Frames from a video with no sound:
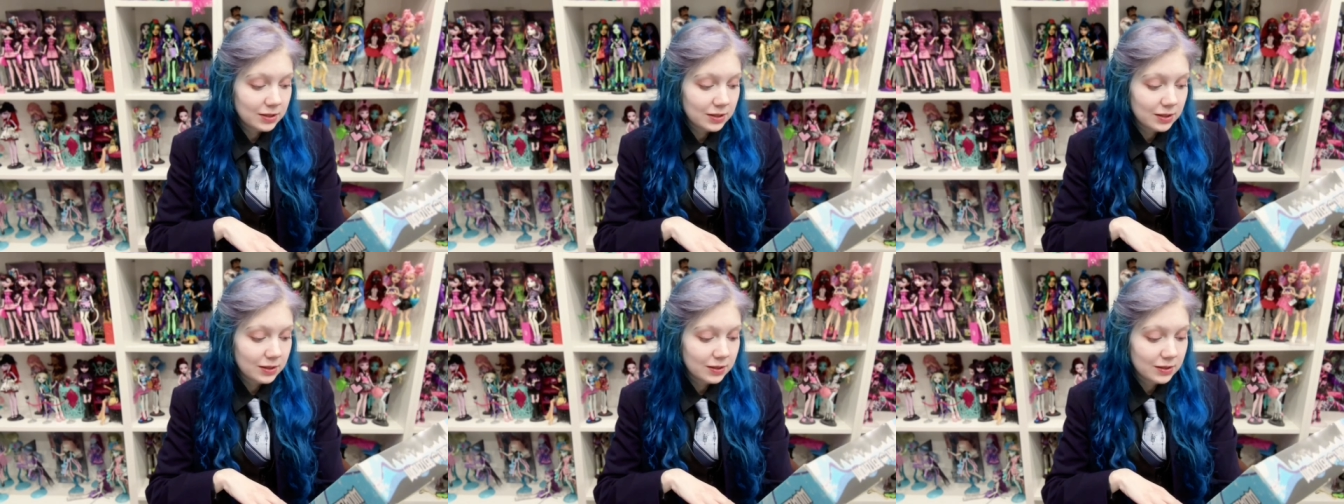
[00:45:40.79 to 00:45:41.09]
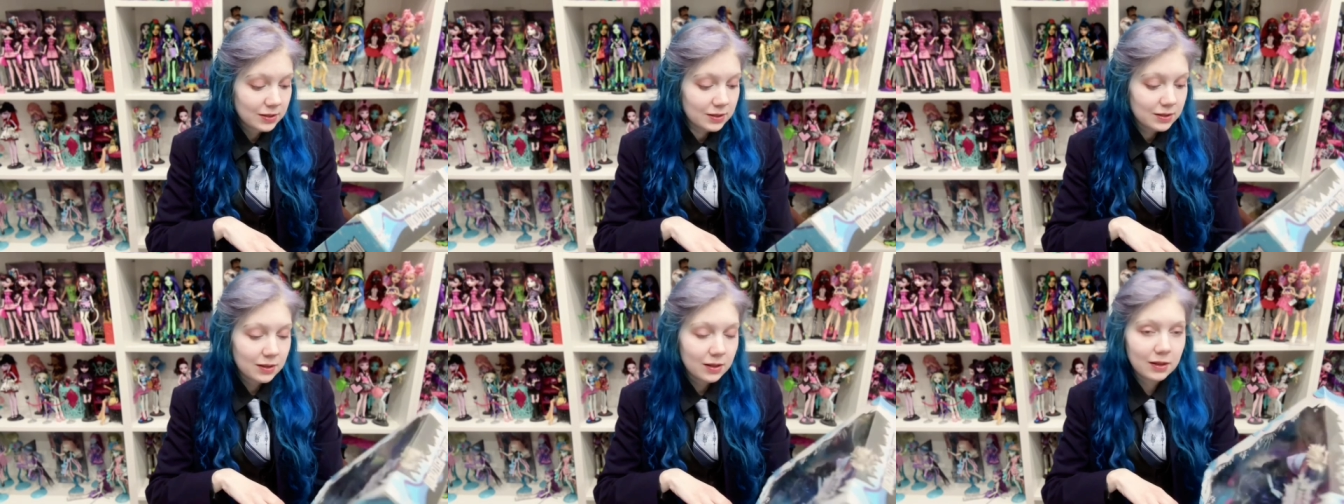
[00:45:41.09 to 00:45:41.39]

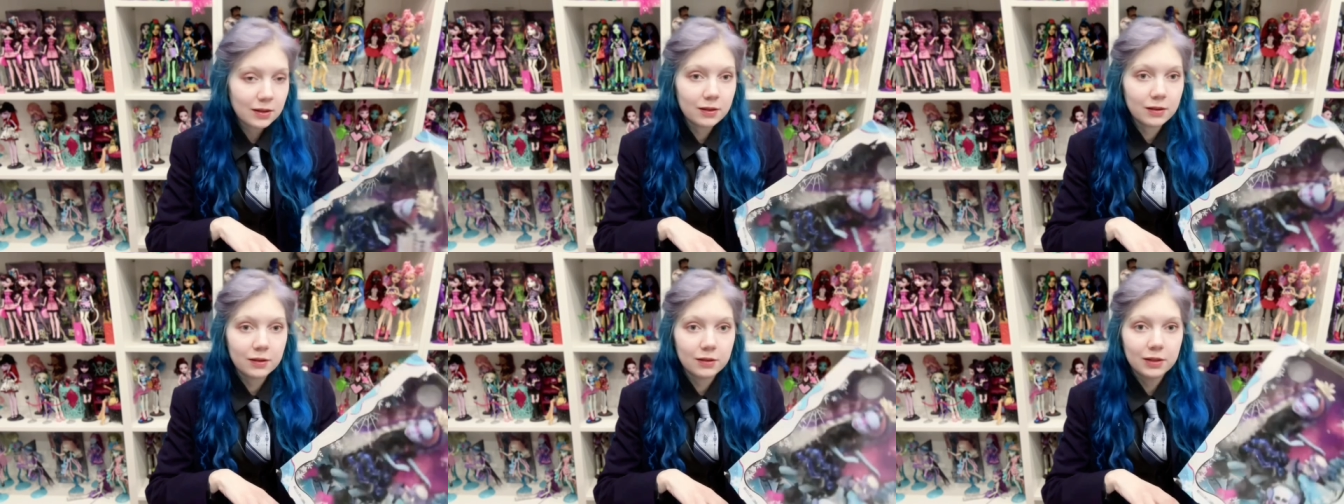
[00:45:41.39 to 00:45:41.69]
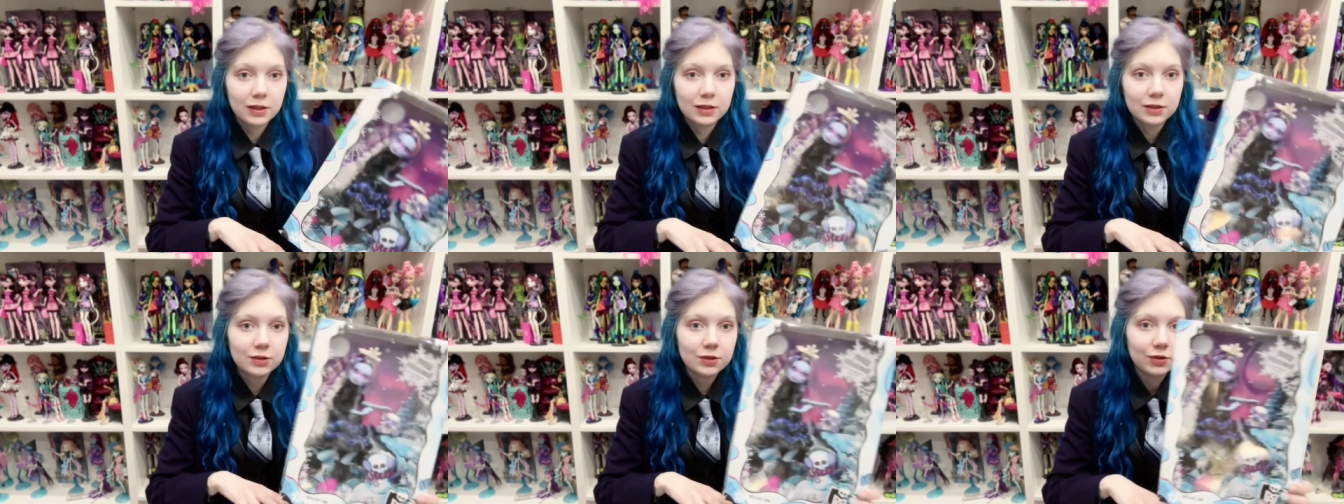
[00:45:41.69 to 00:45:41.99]
is the
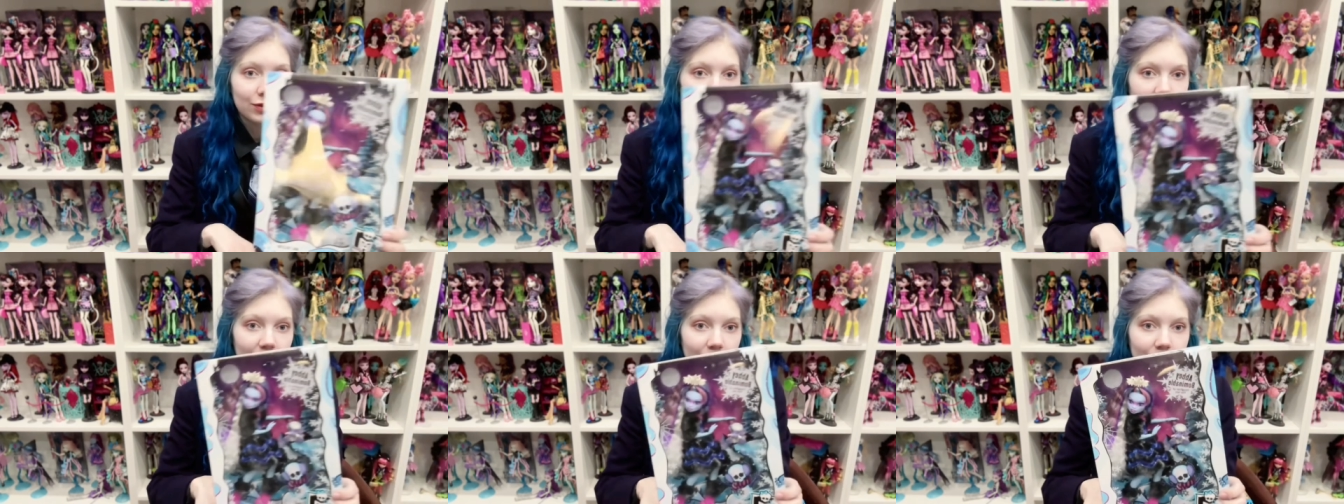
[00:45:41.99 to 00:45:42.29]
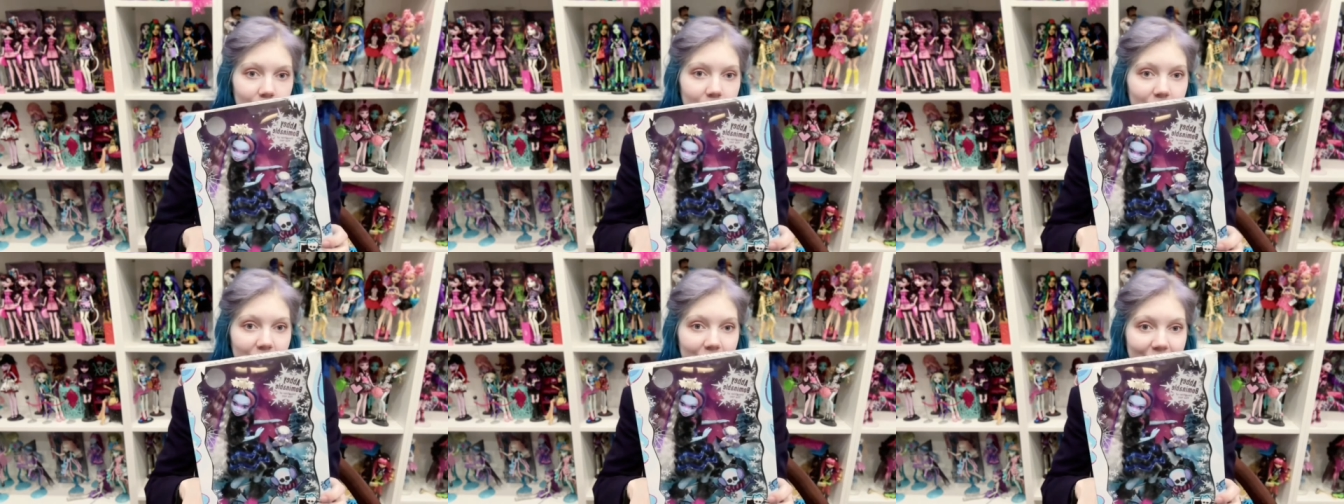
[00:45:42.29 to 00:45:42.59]
collector
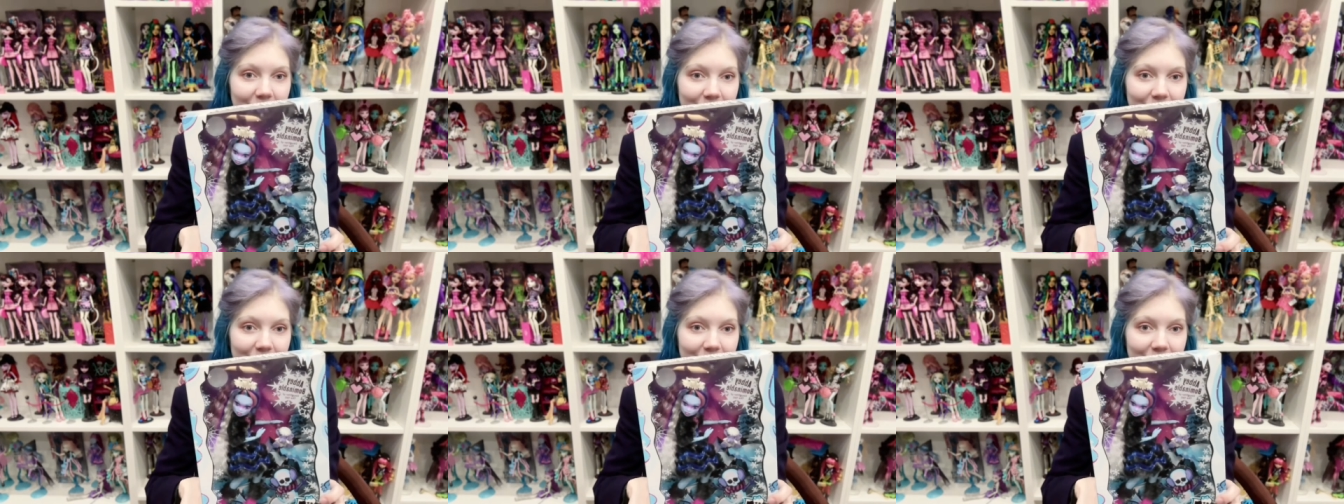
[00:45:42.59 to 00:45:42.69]
Abby.